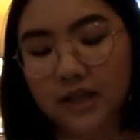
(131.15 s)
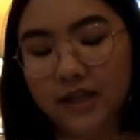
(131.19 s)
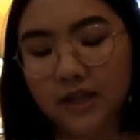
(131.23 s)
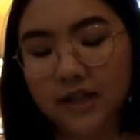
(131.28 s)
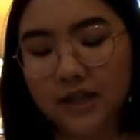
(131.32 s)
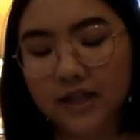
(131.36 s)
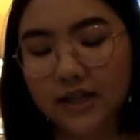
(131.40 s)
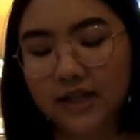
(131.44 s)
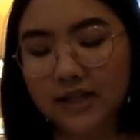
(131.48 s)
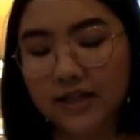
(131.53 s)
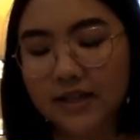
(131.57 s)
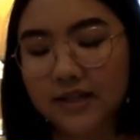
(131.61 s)

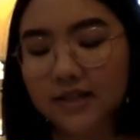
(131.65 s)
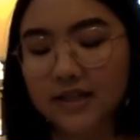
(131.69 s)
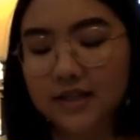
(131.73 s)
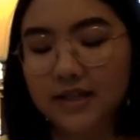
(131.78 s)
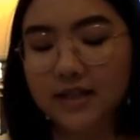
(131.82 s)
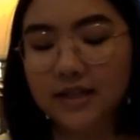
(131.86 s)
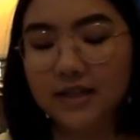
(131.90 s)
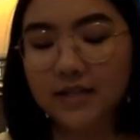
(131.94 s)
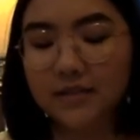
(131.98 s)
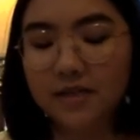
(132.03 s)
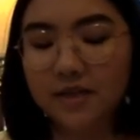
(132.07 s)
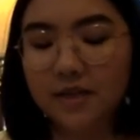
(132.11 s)
It didn't
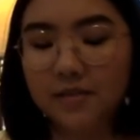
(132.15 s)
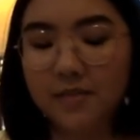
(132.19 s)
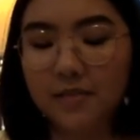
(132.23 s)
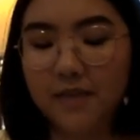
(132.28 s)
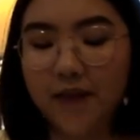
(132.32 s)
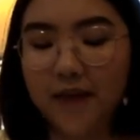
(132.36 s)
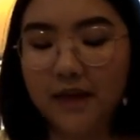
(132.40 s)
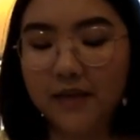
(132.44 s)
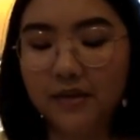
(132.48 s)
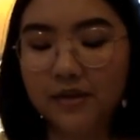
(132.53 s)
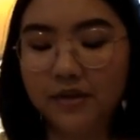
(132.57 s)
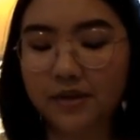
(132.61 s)
seem to
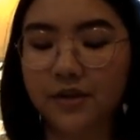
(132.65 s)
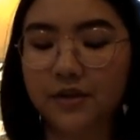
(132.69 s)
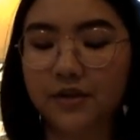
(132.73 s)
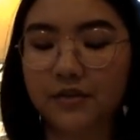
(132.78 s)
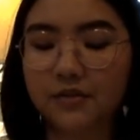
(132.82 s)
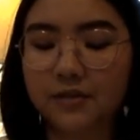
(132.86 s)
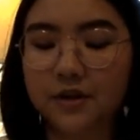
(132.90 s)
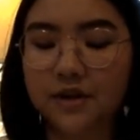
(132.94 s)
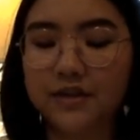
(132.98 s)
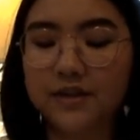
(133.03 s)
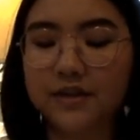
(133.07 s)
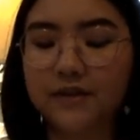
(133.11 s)
matter to the
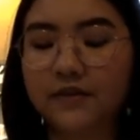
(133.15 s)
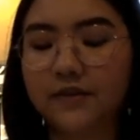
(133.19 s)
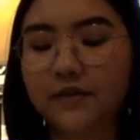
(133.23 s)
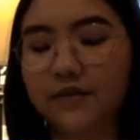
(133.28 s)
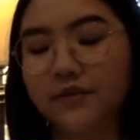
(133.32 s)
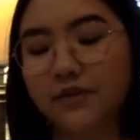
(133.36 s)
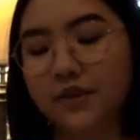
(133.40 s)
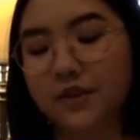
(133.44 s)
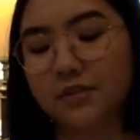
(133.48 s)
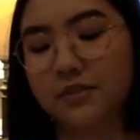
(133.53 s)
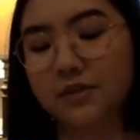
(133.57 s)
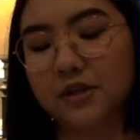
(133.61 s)
rest of the
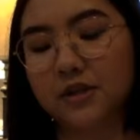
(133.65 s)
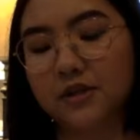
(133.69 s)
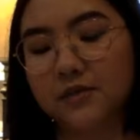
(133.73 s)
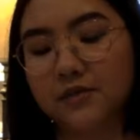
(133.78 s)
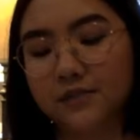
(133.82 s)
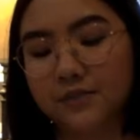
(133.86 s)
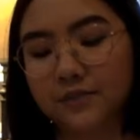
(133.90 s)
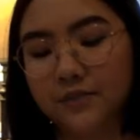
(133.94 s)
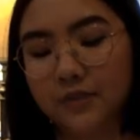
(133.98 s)
family.